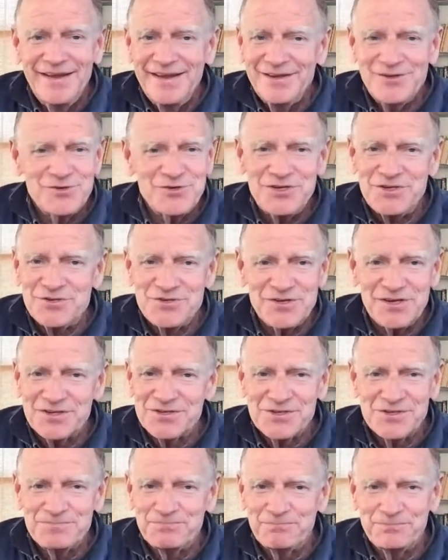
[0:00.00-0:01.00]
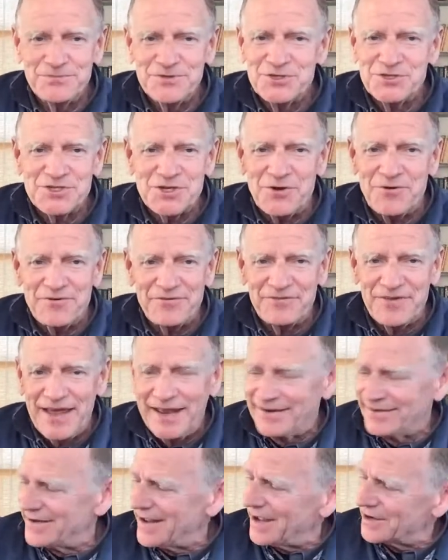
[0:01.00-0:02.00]
she's just so
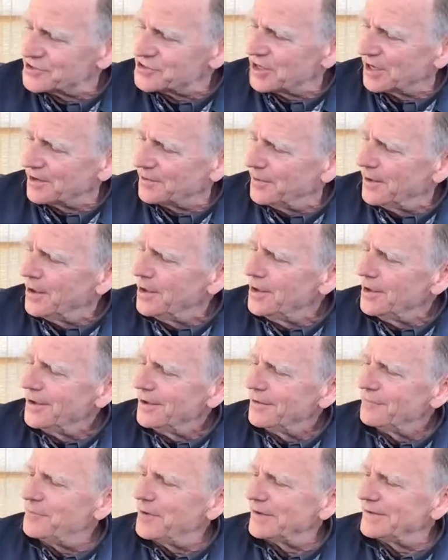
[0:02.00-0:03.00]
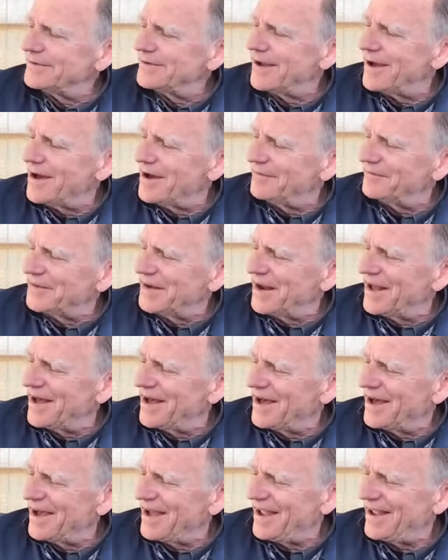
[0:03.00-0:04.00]
fantastic. But Tom and
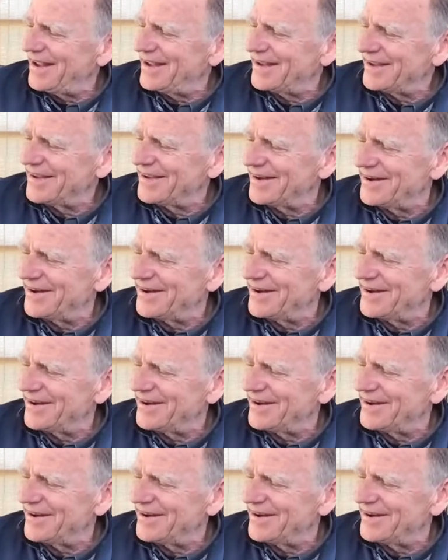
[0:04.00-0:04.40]
I